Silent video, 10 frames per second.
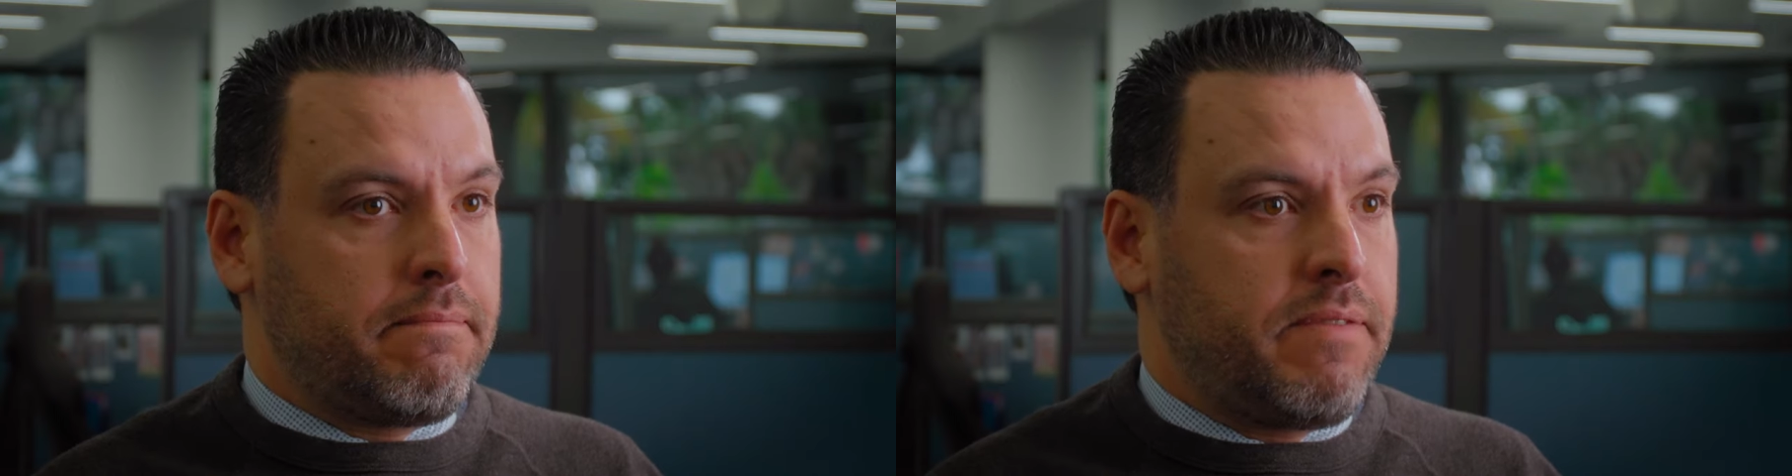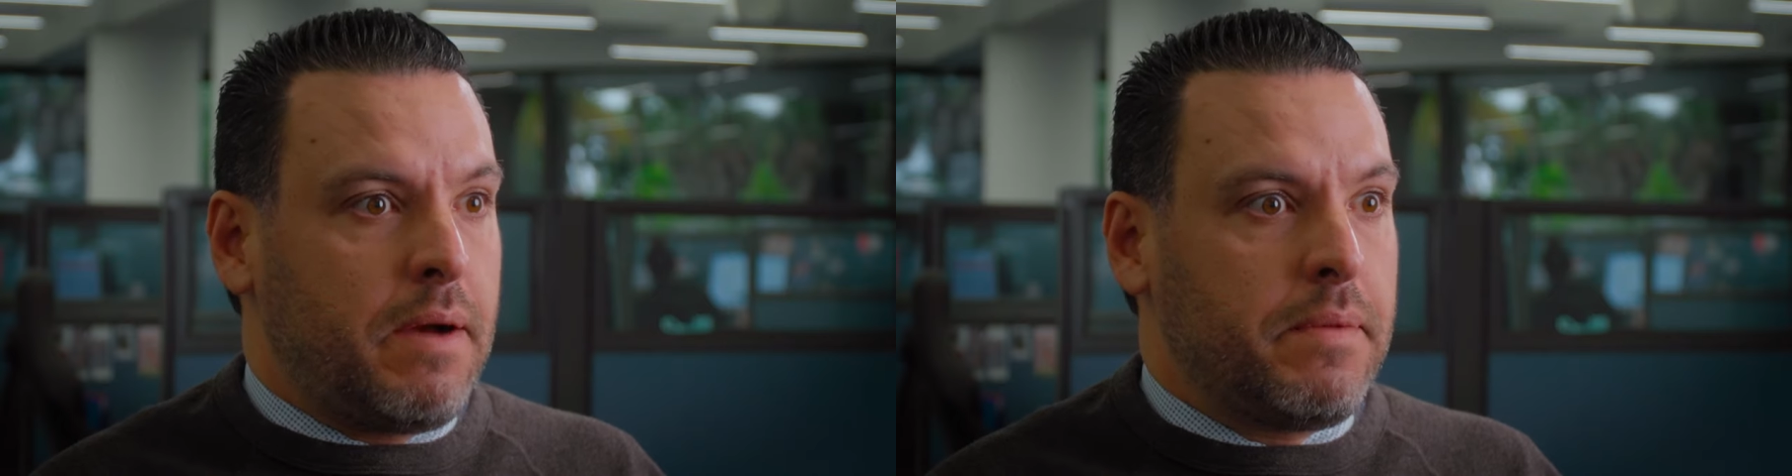
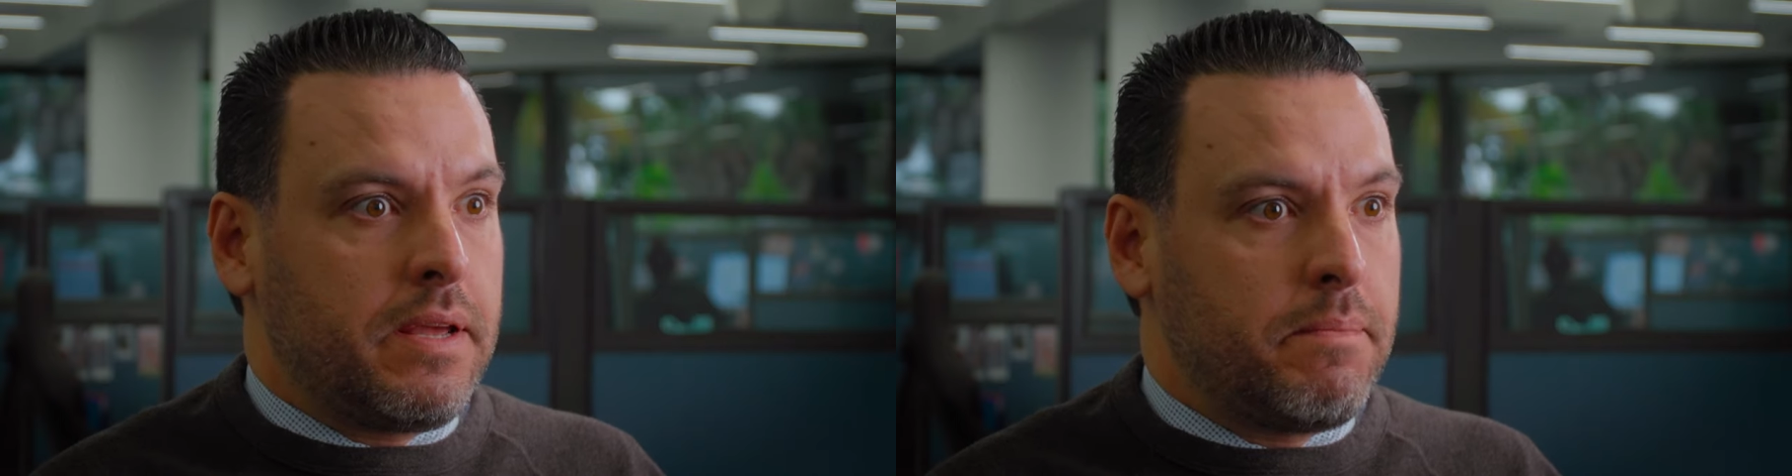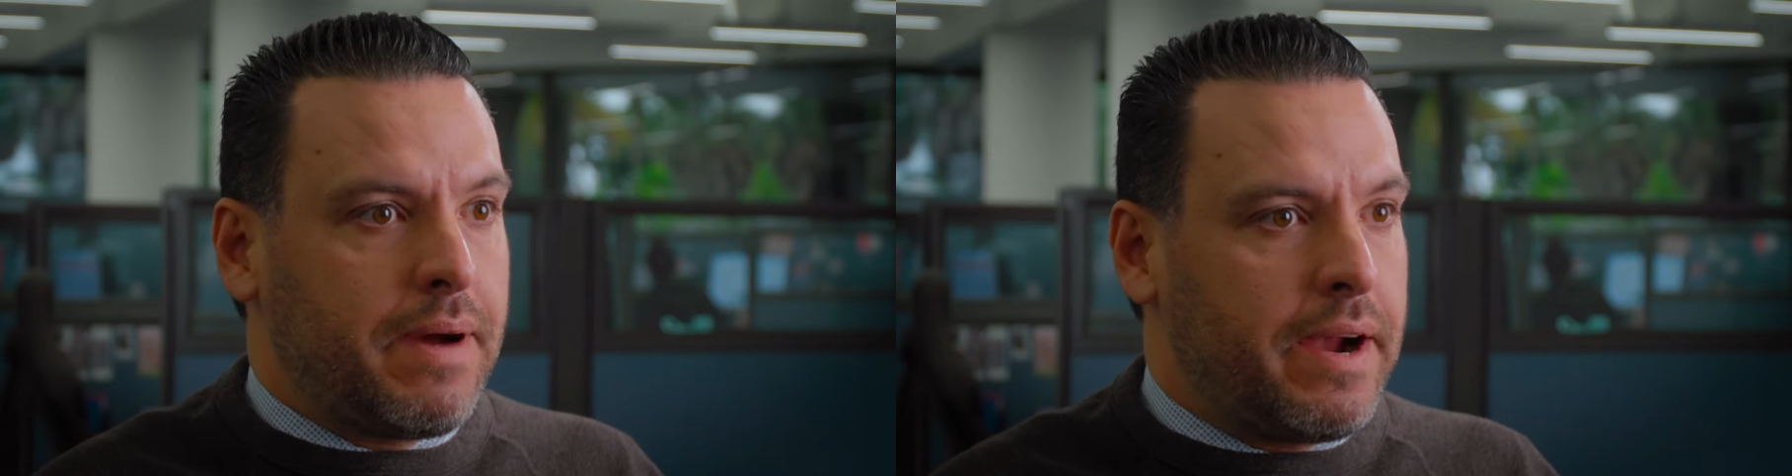
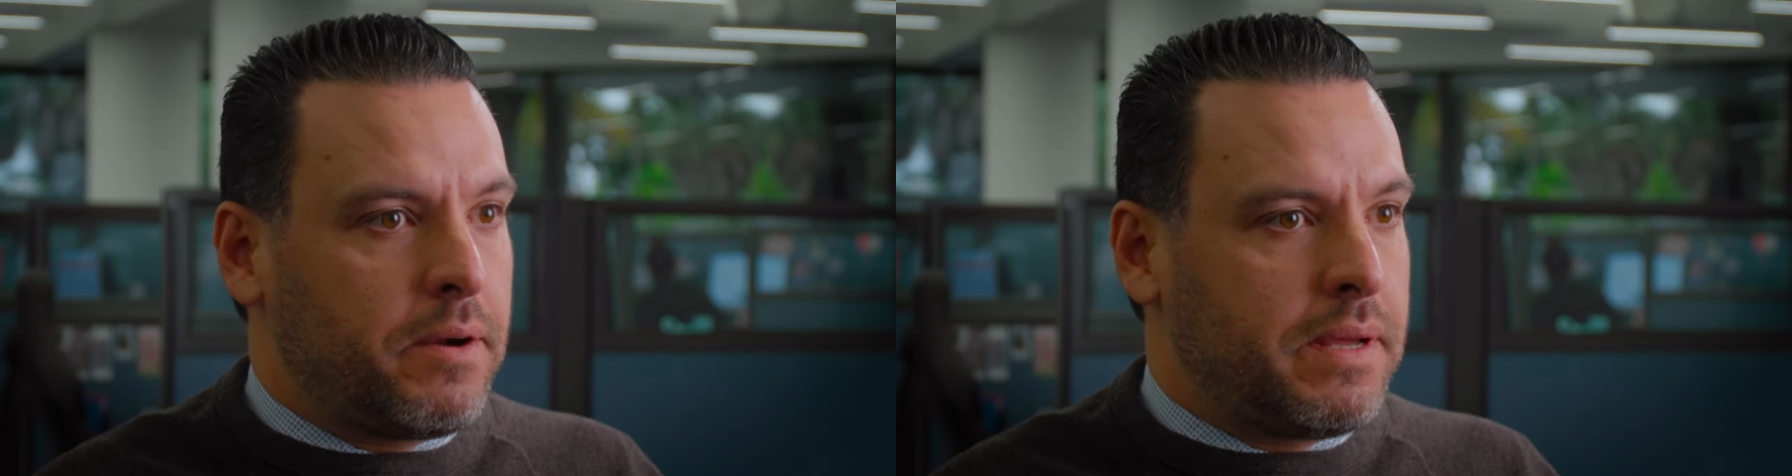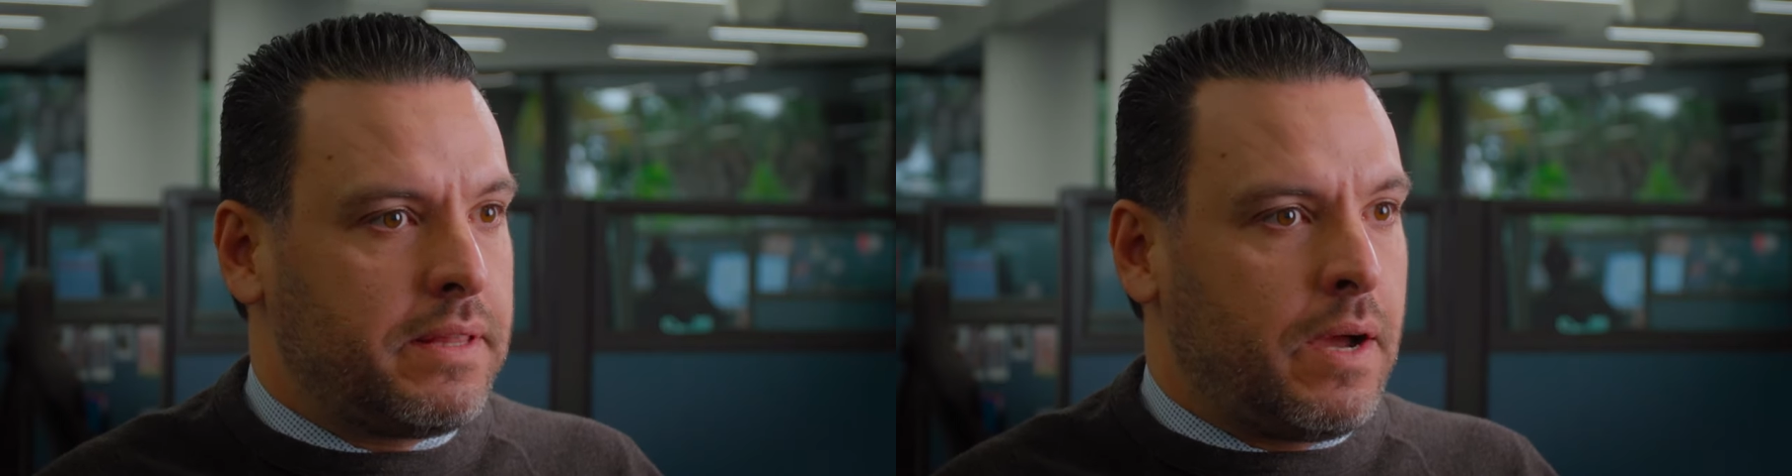family
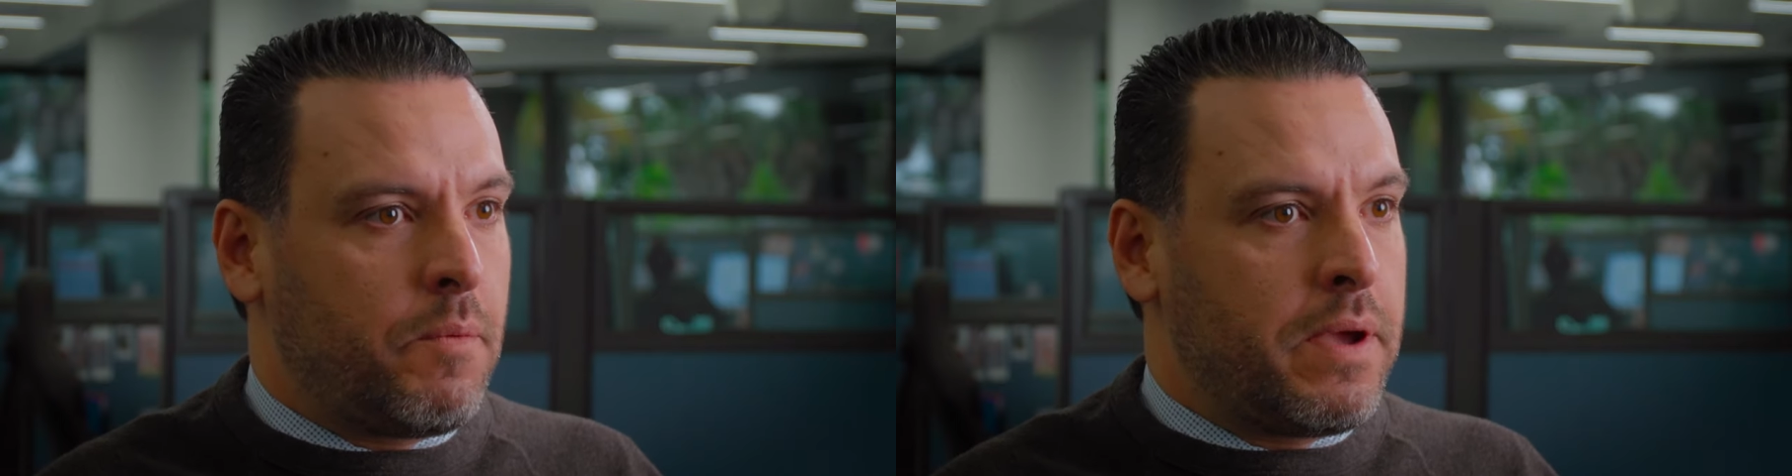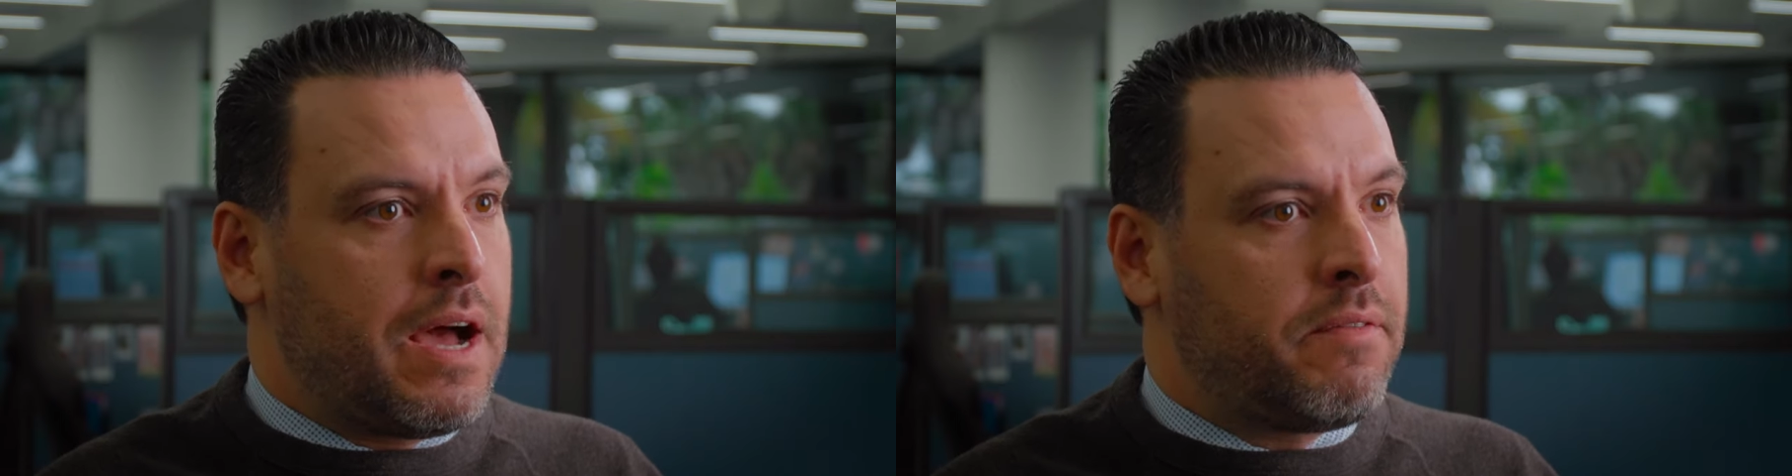environment
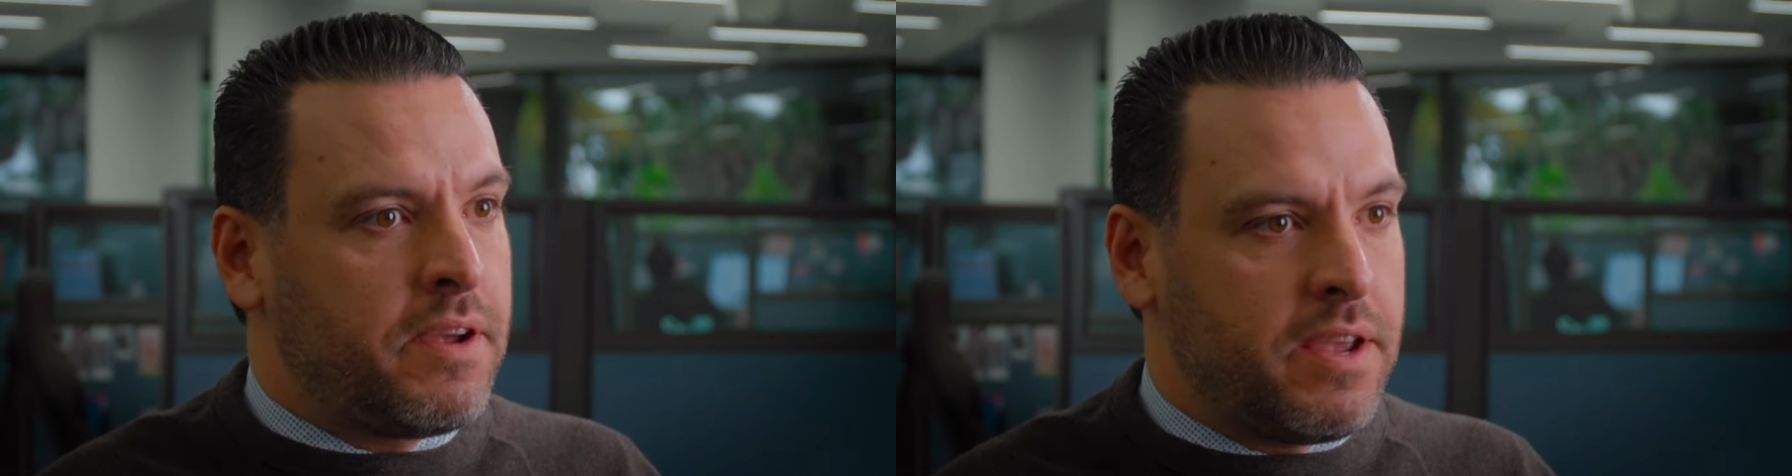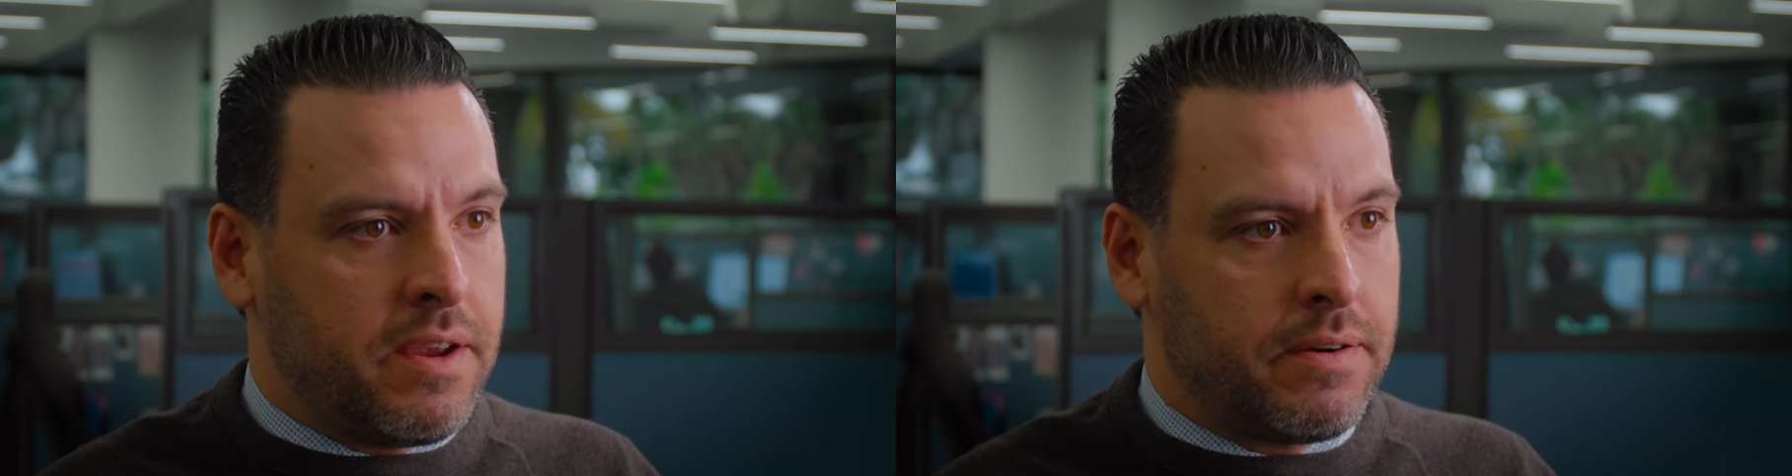that we have
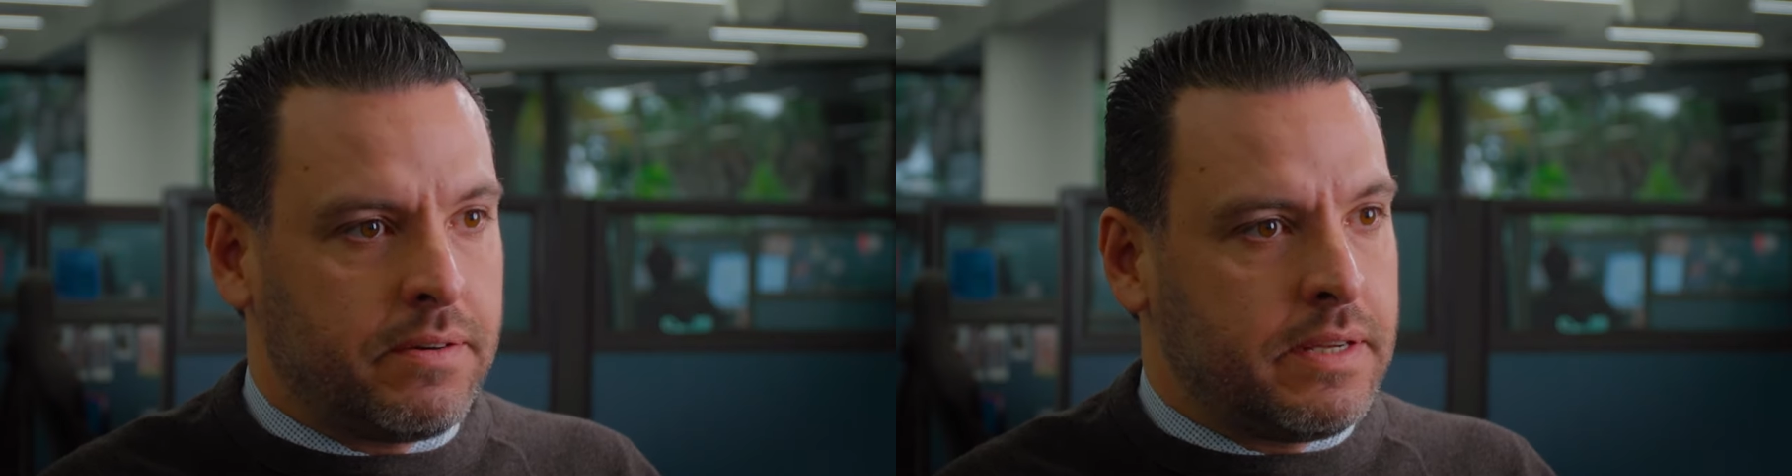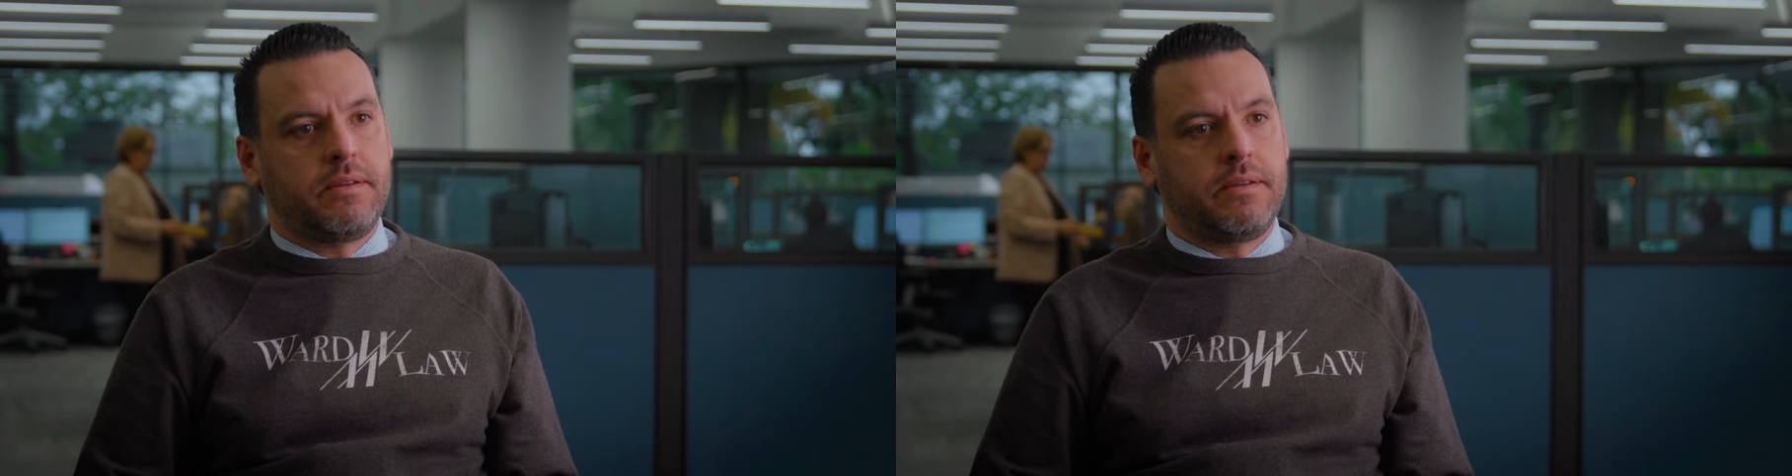here,